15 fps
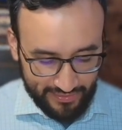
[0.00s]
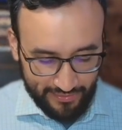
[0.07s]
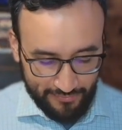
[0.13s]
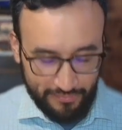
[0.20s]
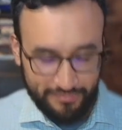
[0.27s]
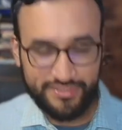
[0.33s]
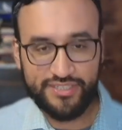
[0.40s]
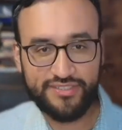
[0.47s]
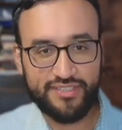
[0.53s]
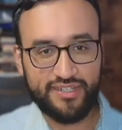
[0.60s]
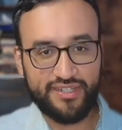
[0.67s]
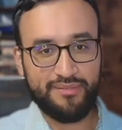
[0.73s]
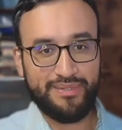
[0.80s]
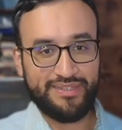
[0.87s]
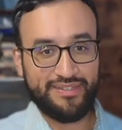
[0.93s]
When we start
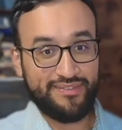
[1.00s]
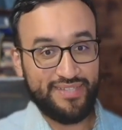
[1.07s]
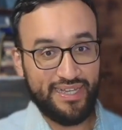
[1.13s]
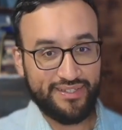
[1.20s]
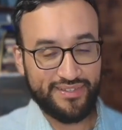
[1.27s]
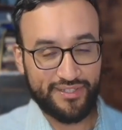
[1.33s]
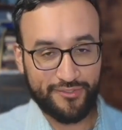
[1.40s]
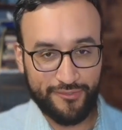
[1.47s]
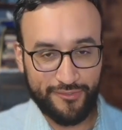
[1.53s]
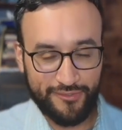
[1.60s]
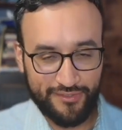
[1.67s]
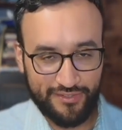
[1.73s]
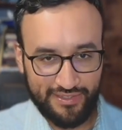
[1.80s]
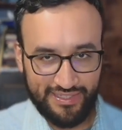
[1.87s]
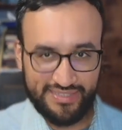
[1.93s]
talking about the
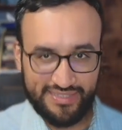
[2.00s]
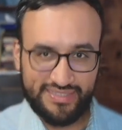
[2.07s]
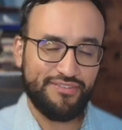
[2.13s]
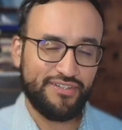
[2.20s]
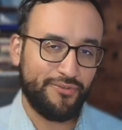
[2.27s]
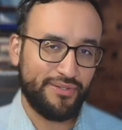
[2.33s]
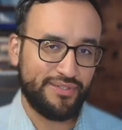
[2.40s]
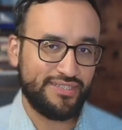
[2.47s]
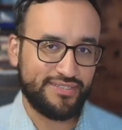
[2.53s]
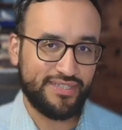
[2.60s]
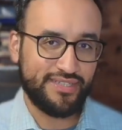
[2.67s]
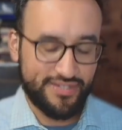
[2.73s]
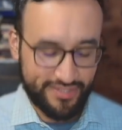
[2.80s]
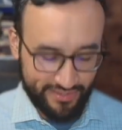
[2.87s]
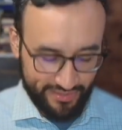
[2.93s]
technical, let's have a quick
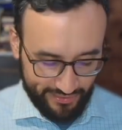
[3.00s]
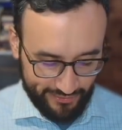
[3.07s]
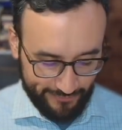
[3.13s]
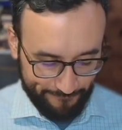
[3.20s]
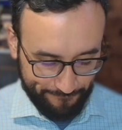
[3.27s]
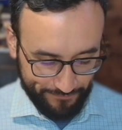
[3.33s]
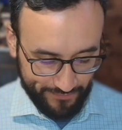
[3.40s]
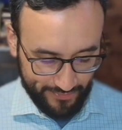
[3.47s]
discussion here.